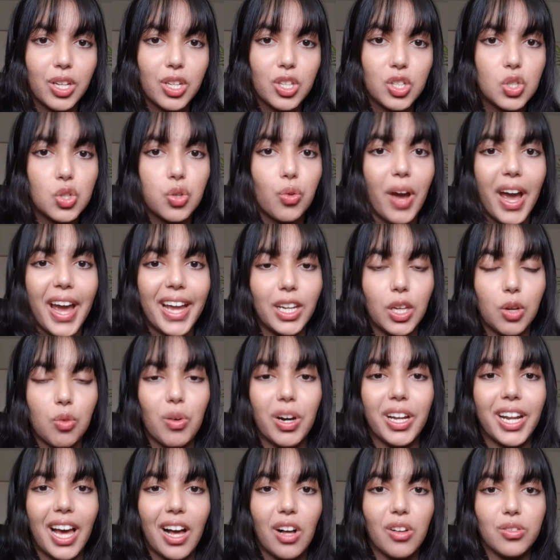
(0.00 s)
to
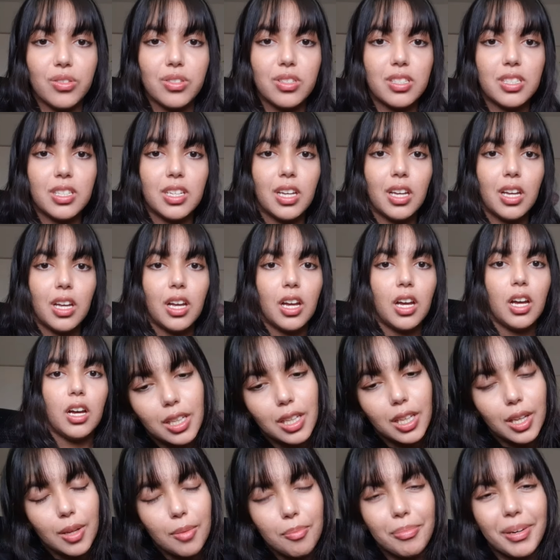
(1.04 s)
anyone else.
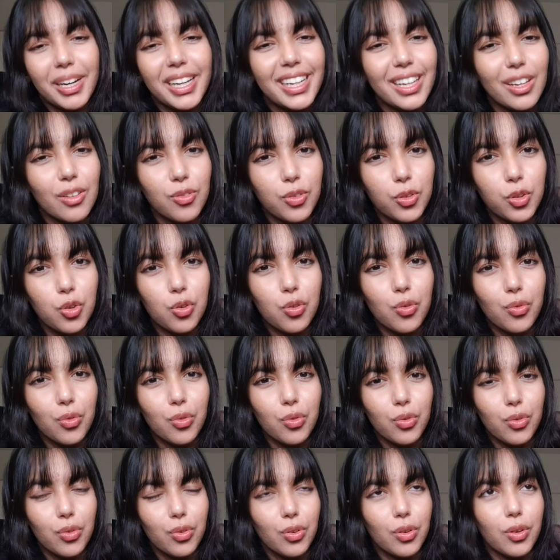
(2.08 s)
But if
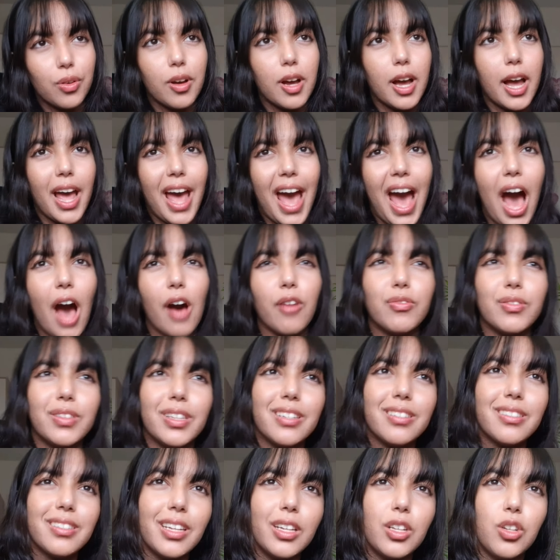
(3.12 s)
you have
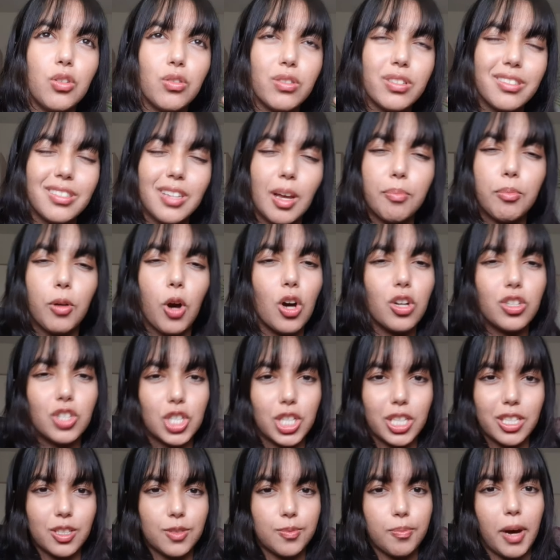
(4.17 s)
this in your
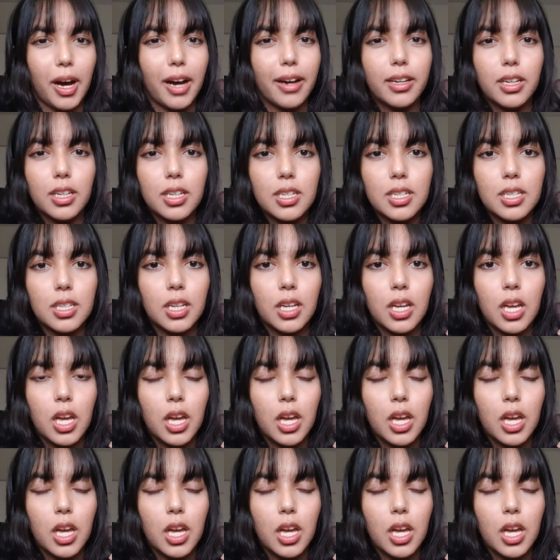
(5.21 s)
subconscious mind,